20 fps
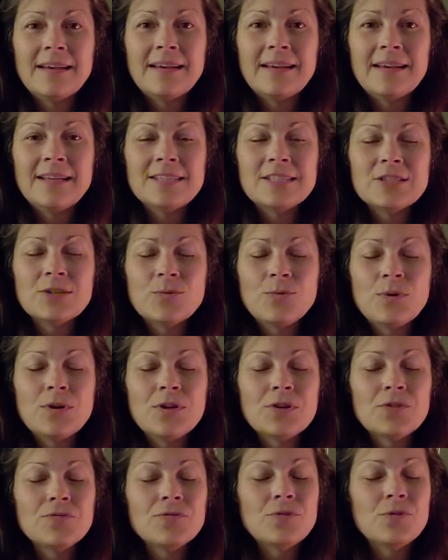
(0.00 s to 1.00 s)
It's a
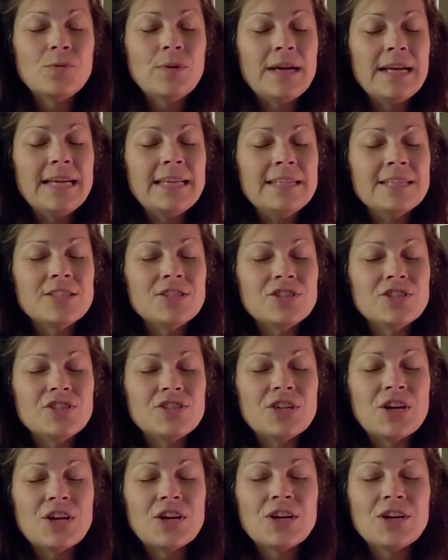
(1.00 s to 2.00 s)
wonderful way to
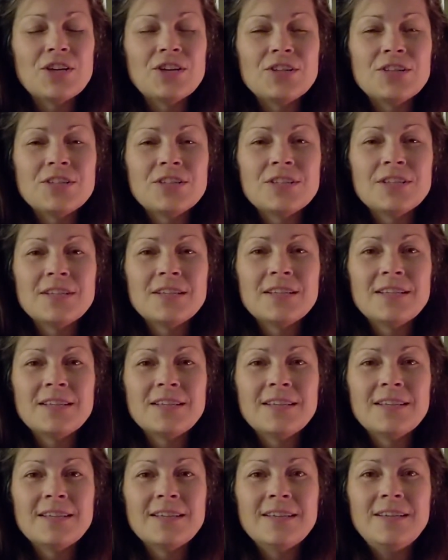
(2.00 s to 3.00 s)
start
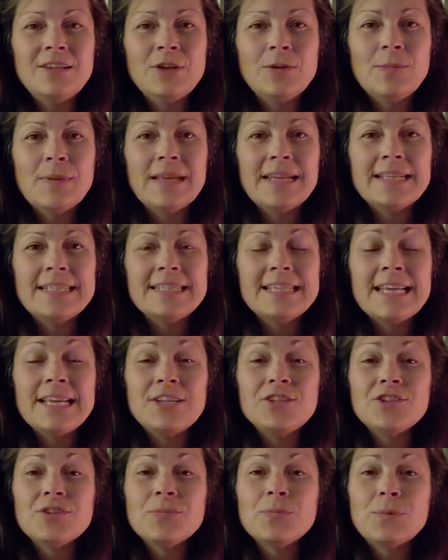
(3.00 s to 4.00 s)
your
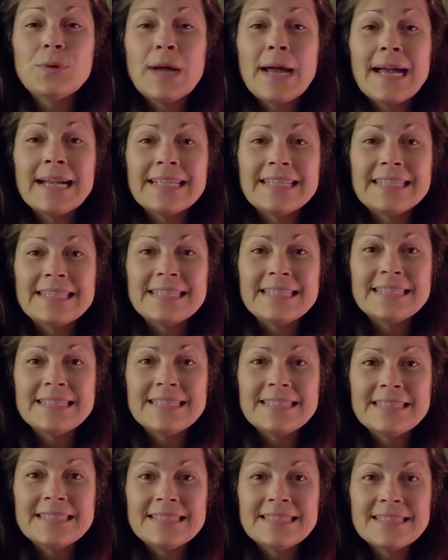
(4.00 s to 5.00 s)
meditation practice.
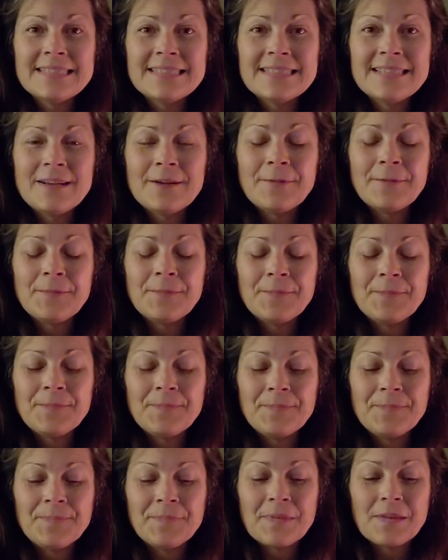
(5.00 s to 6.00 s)

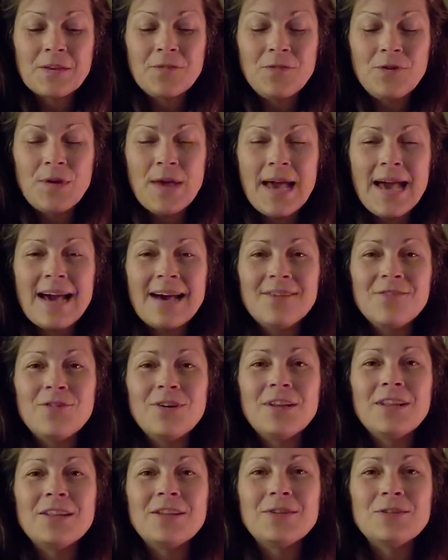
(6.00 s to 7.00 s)
If you have
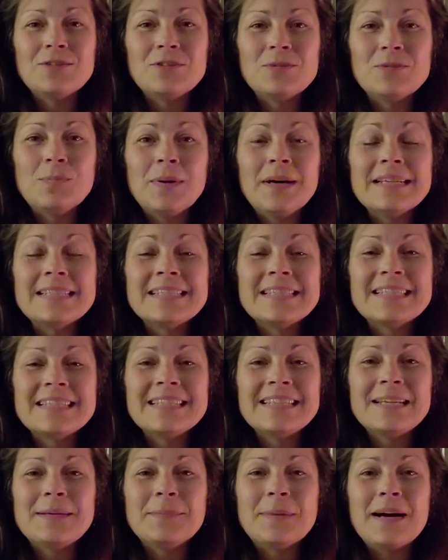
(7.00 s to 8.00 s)
one of those
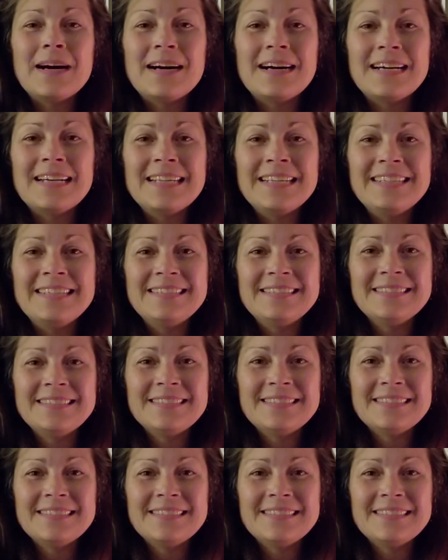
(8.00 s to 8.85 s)
bustling minds,